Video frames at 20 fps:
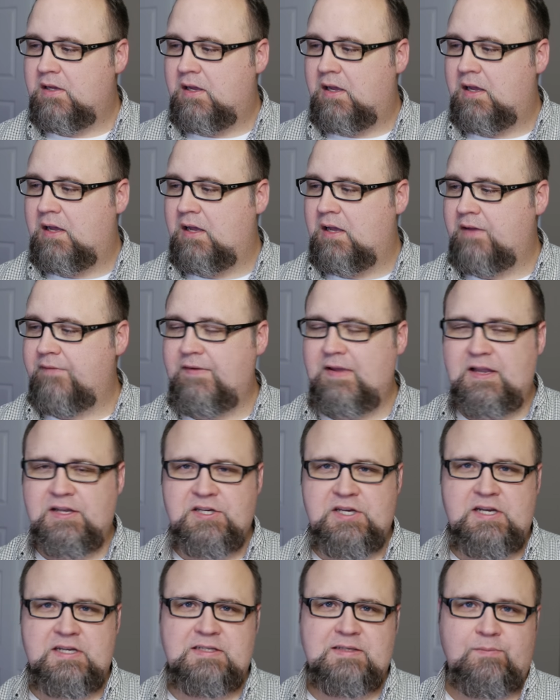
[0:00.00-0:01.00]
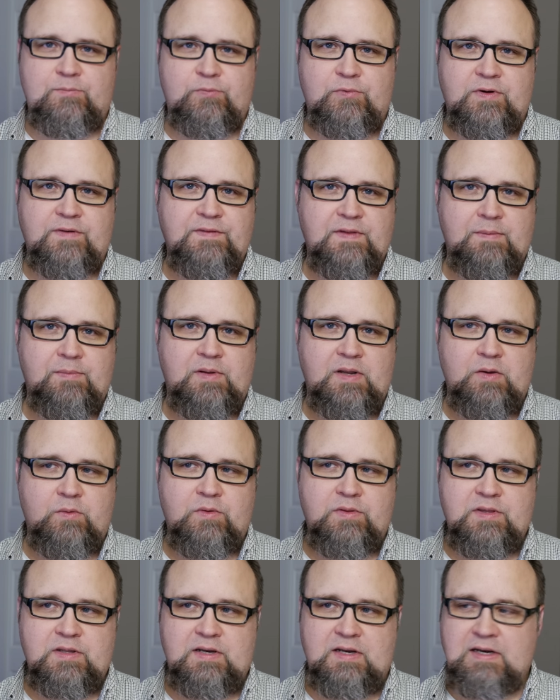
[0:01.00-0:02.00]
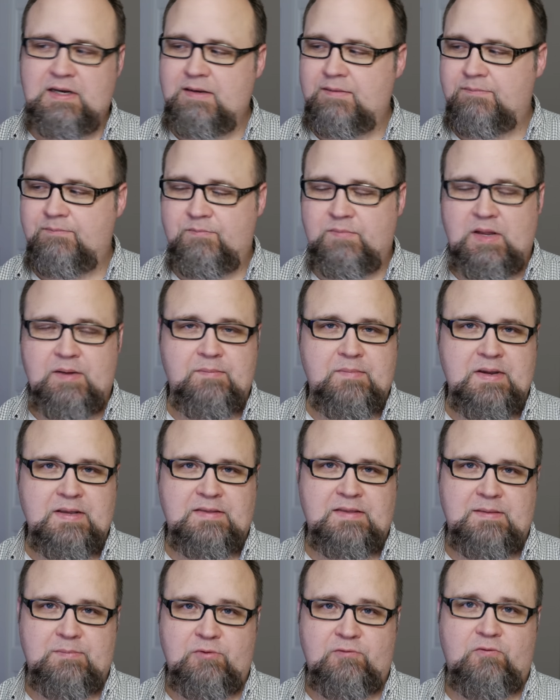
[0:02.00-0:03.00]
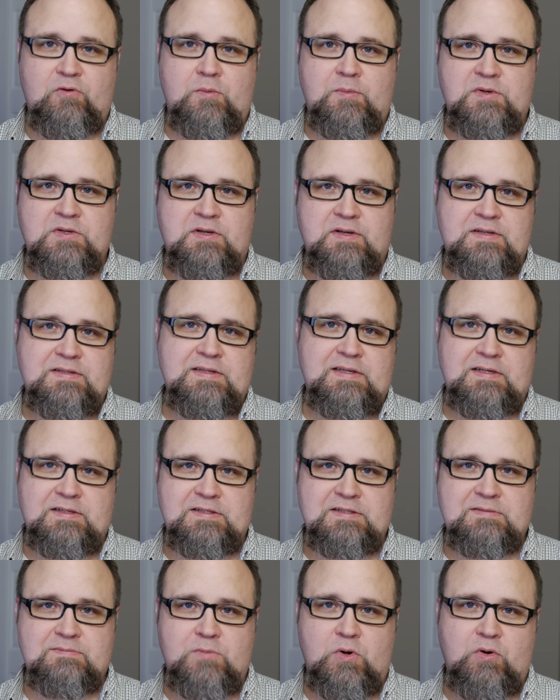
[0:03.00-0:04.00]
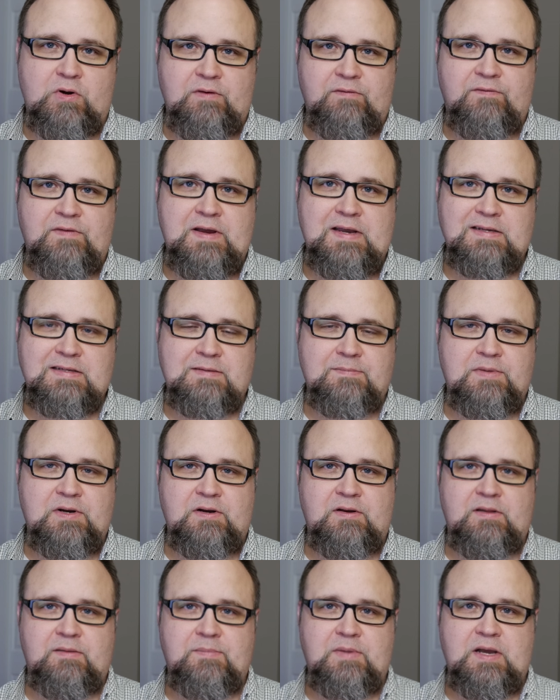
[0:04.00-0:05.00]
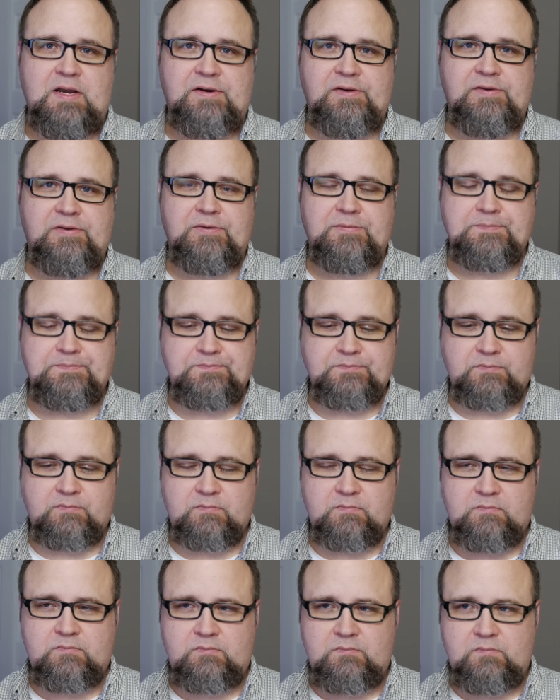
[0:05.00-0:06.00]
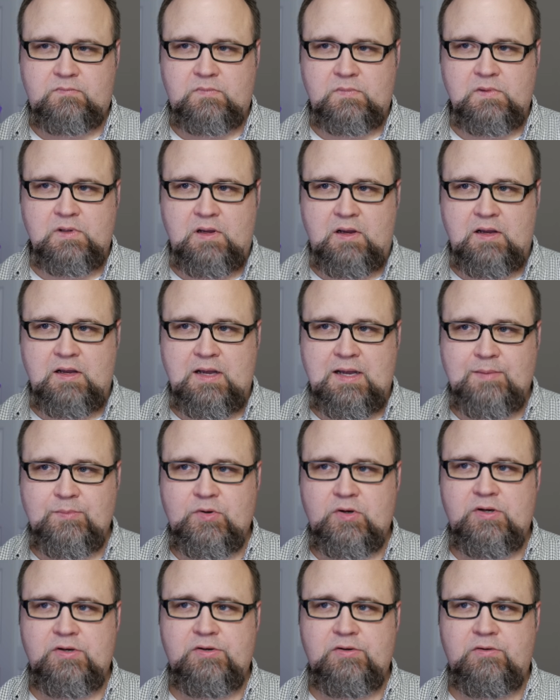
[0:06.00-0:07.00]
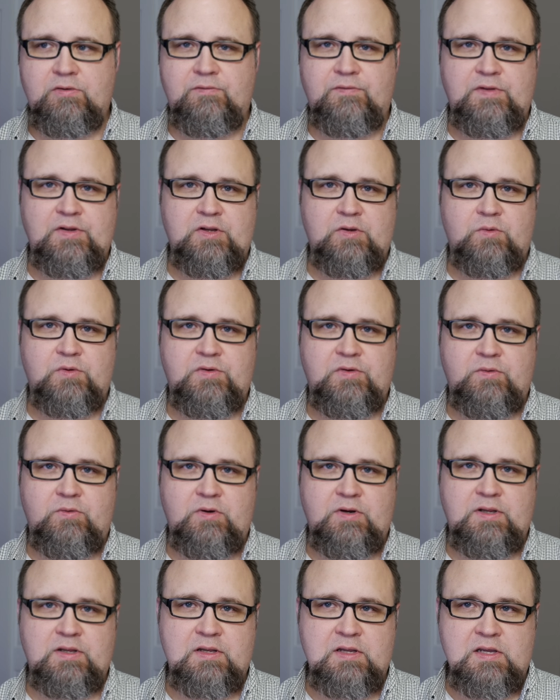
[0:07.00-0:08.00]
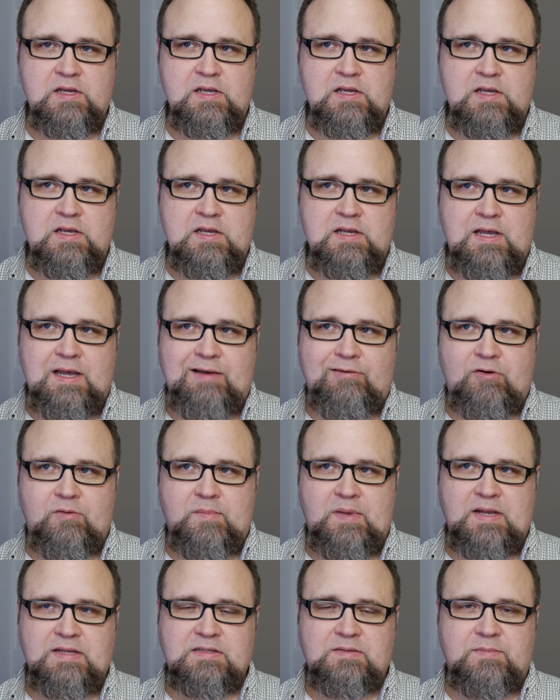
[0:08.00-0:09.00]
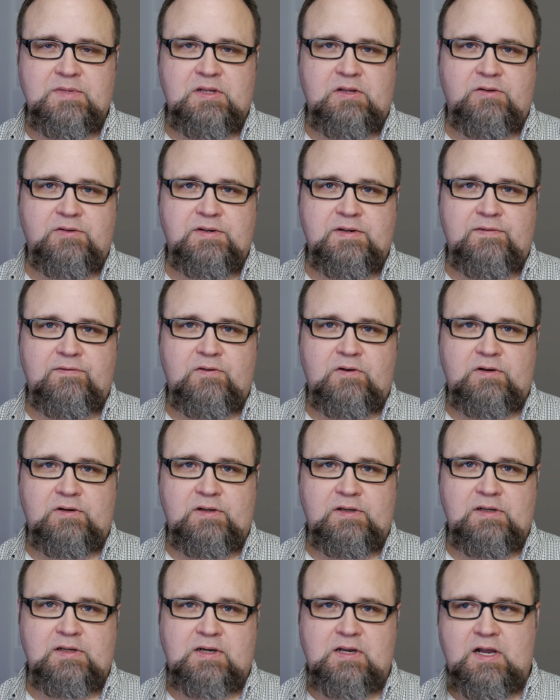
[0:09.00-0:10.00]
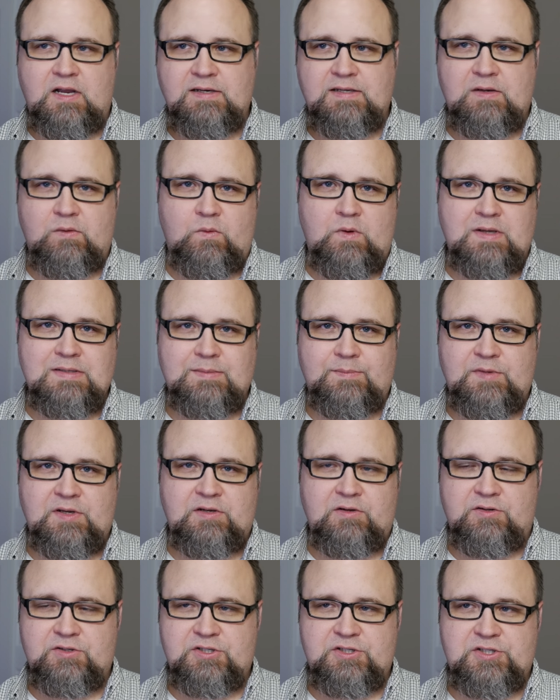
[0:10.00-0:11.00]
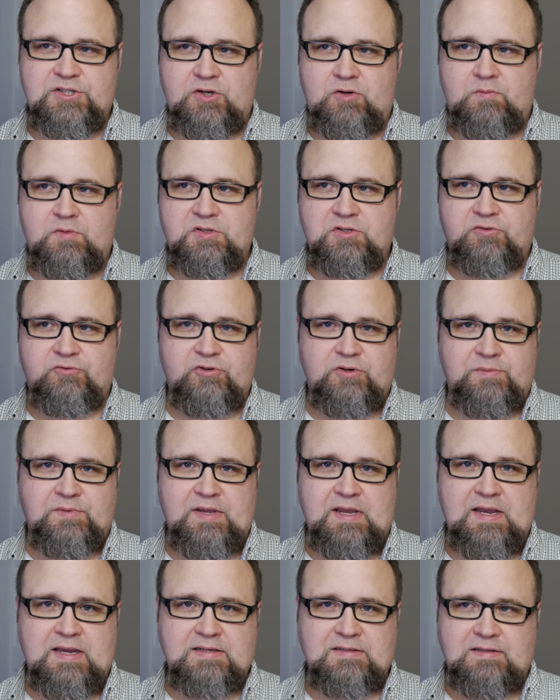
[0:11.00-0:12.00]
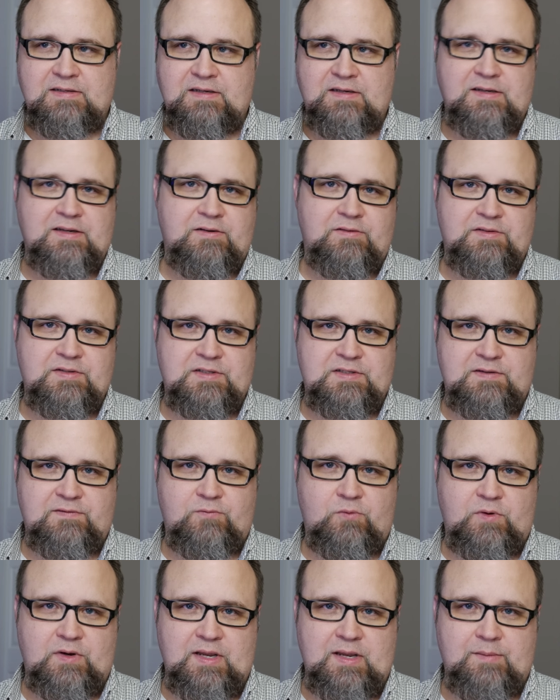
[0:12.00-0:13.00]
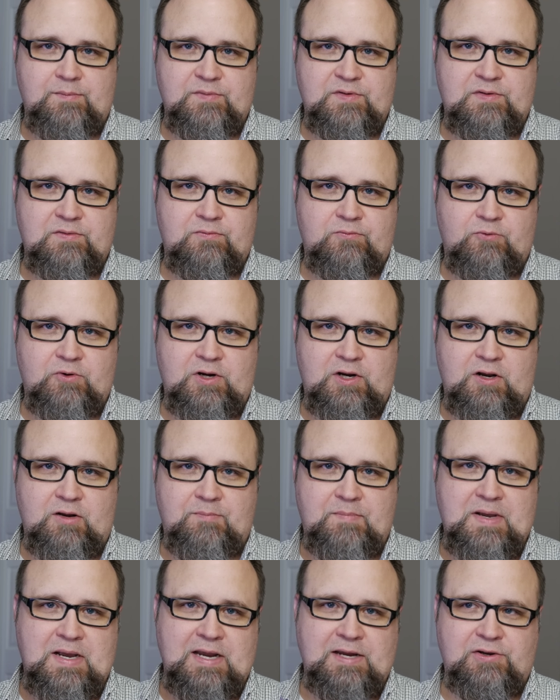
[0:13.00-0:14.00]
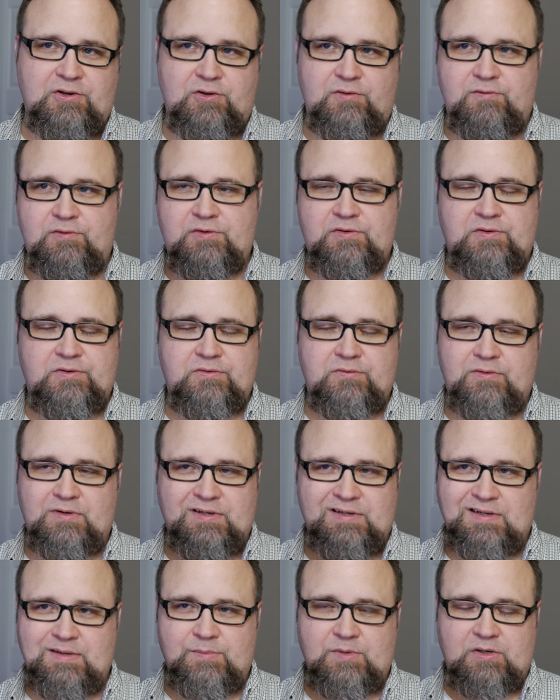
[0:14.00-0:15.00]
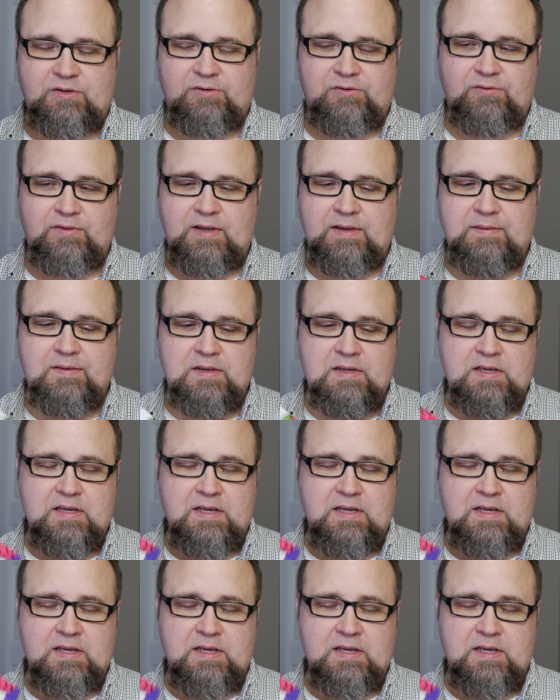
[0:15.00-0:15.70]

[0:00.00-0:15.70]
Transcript: Uh, I've had a chance to briefly play with it, and I got to admit the performance on this thing is smoking fast compared to the Pi two. Uh, I'm going to do a video or two on it. However, mine's going to be a little different. Uh, Content-wise, I'm not going to just show a bunch of Dreamcast and Nintendo sixty-four games running on Pi two versus three. I'm not going to do that.